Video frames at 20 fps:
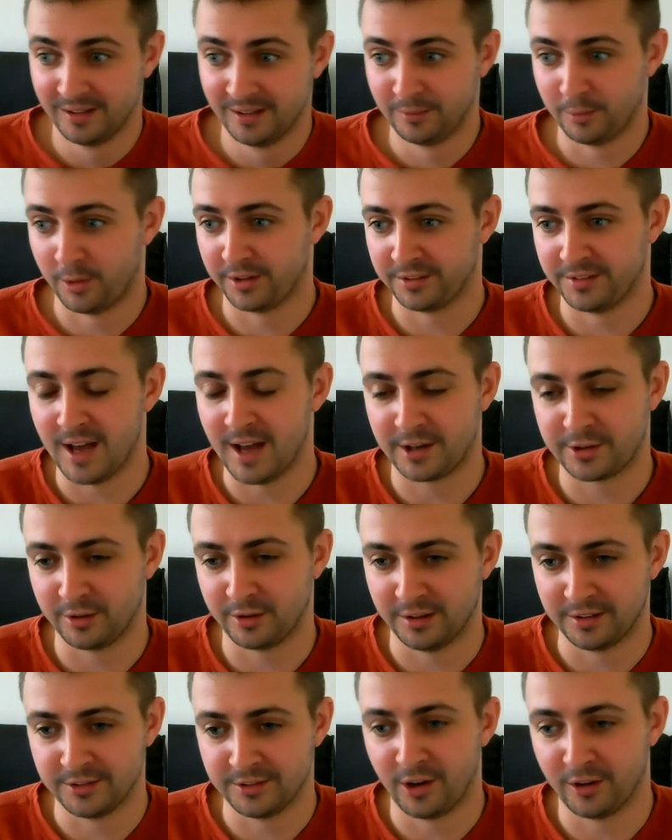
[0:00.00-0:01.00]
what is
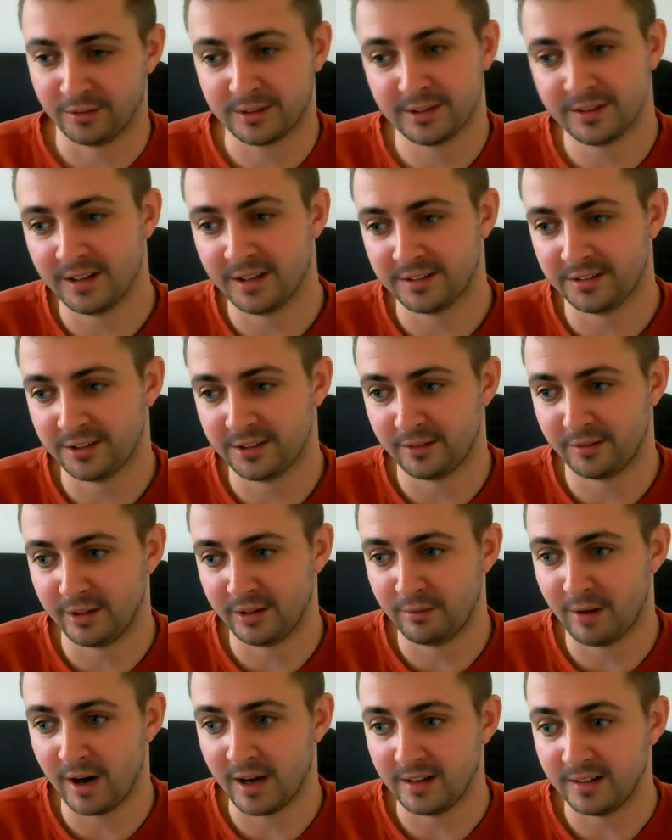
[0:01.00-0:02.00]
natural is not necessarily
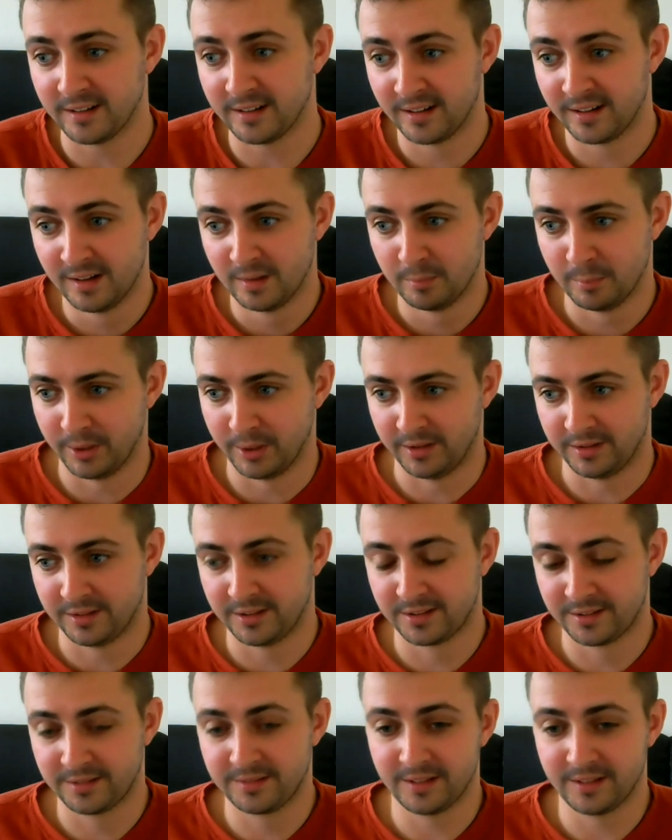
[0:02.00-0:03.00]
right, but
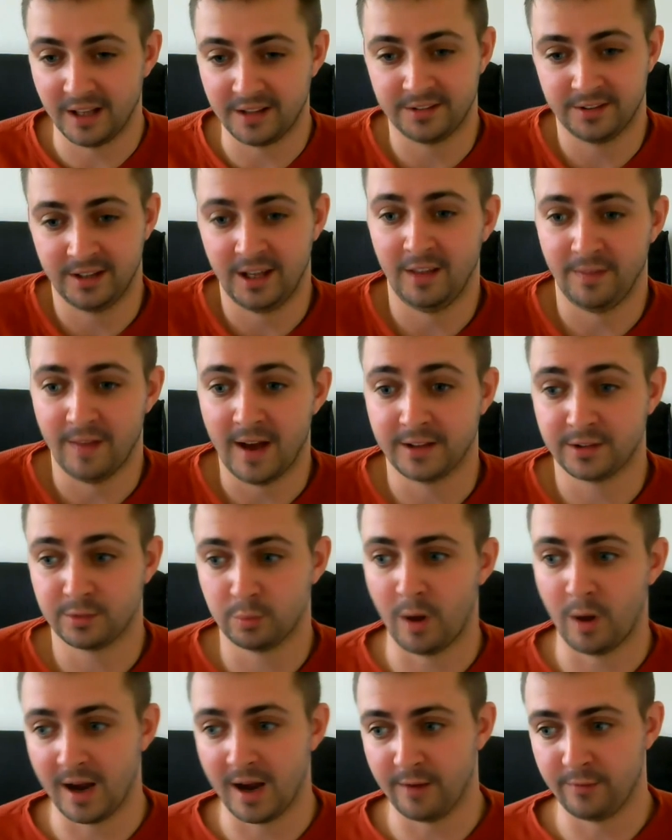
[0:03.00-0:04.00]
it's saying that's
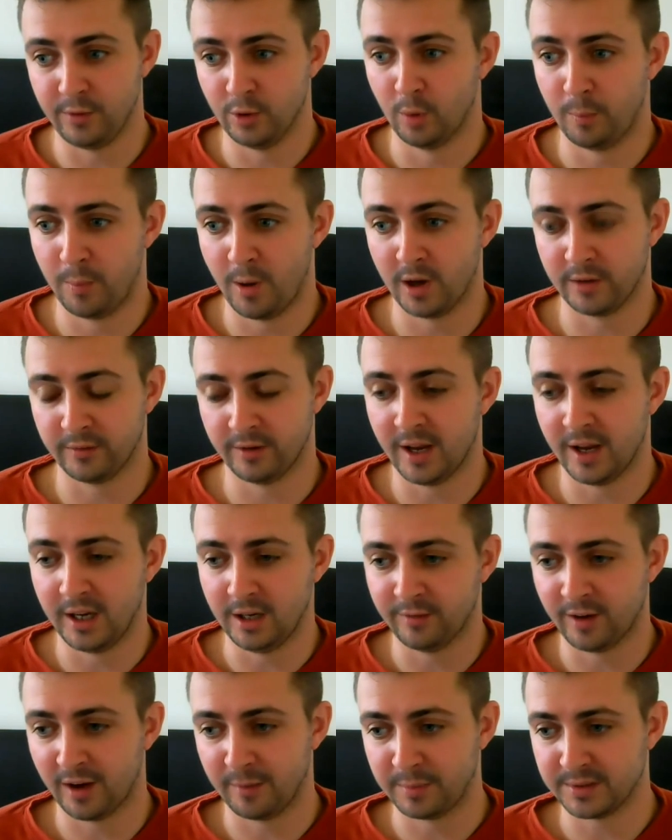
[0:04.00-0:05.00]
why if you're part of a
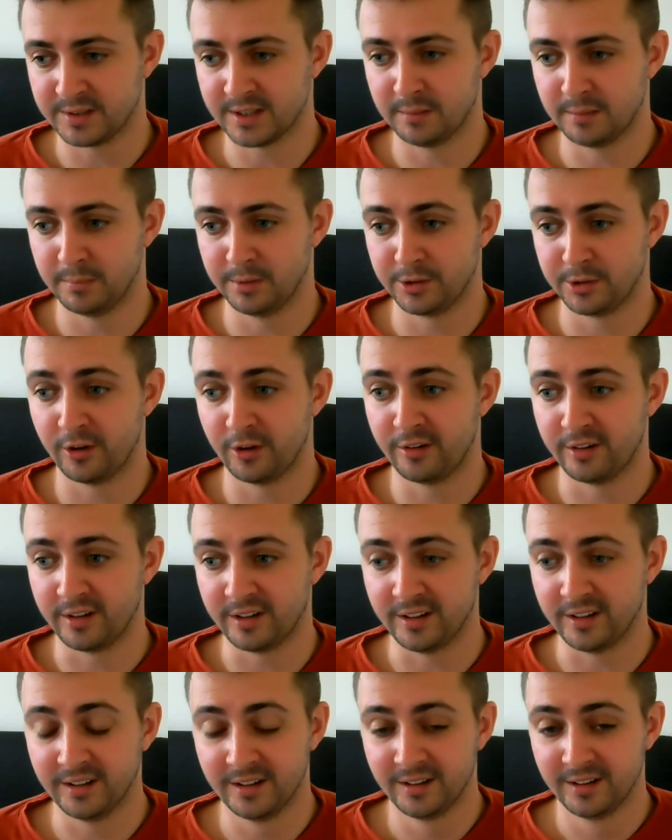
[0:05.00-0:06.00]
95%
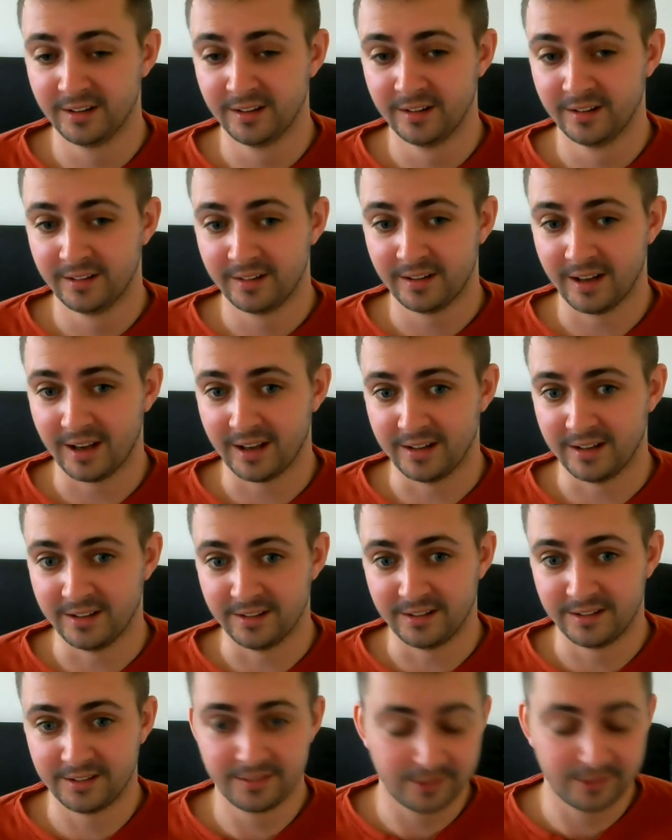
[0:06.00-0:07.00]
majority
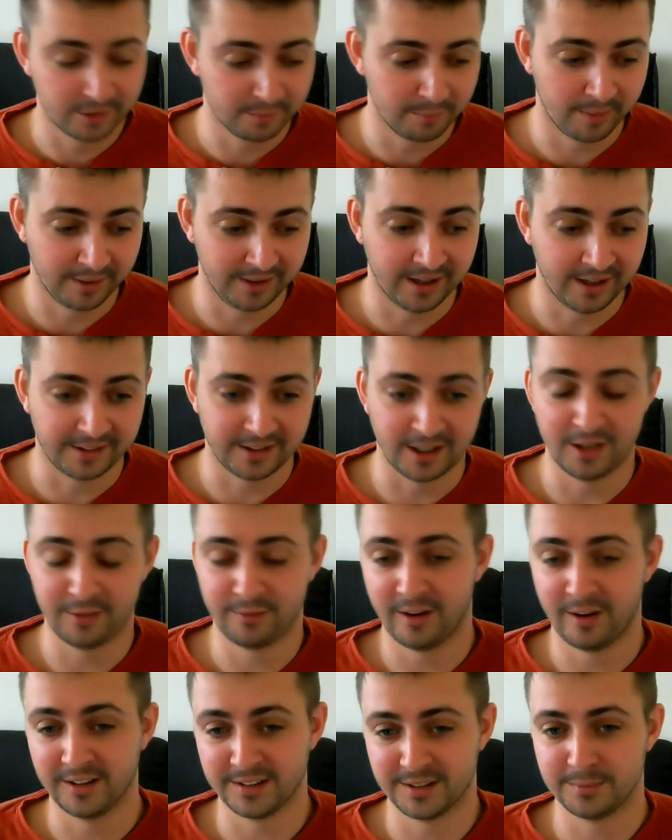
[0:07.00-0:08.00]
and somebody
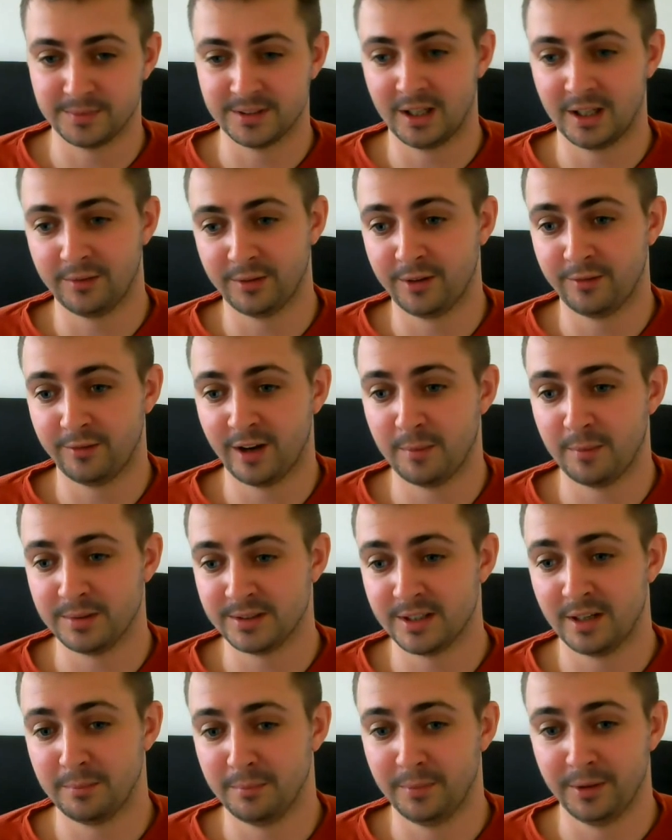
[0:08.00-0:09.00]
identifies himself in a
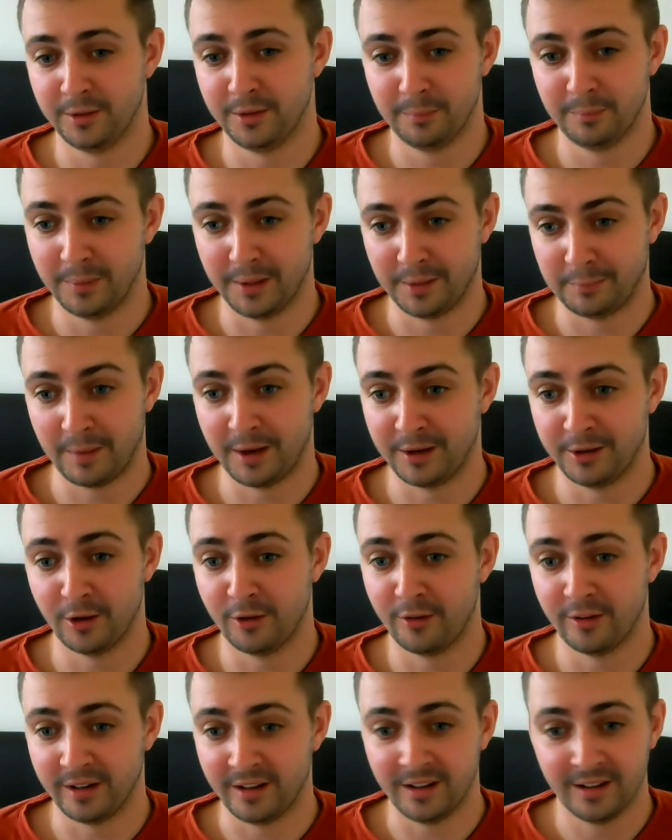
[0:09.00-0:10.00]
5%
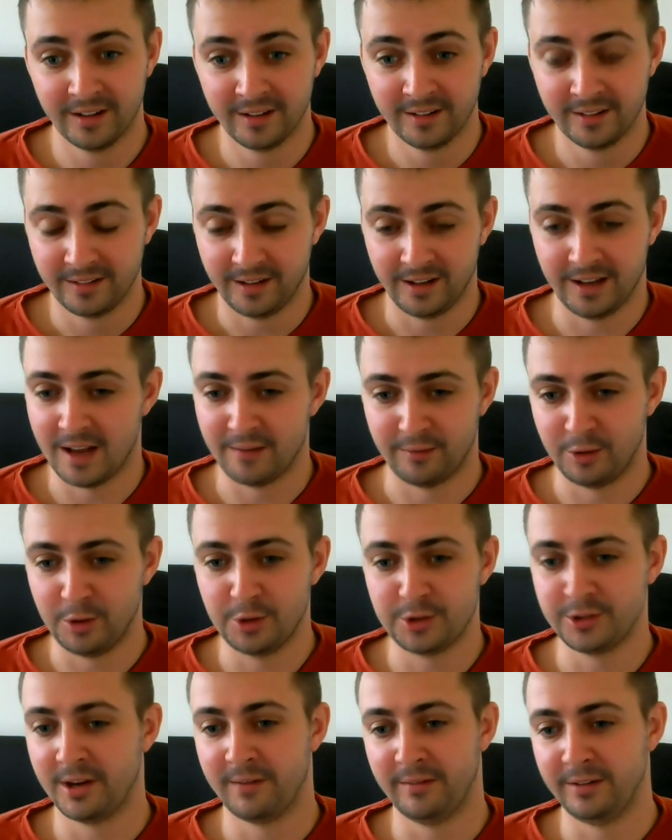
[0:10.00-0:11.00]
minority, in
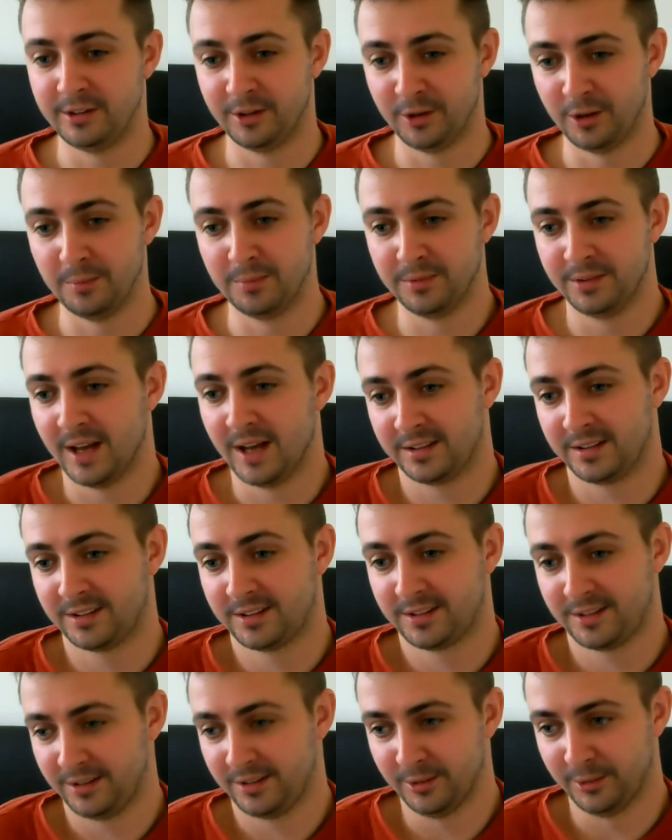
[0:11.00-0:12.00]
evolutionary terms,
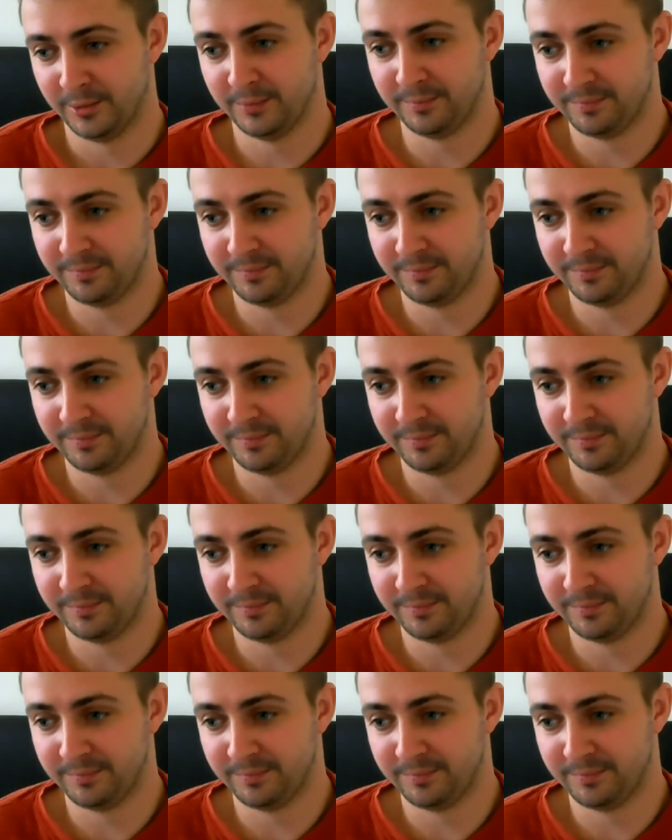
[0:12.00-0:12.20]
that's a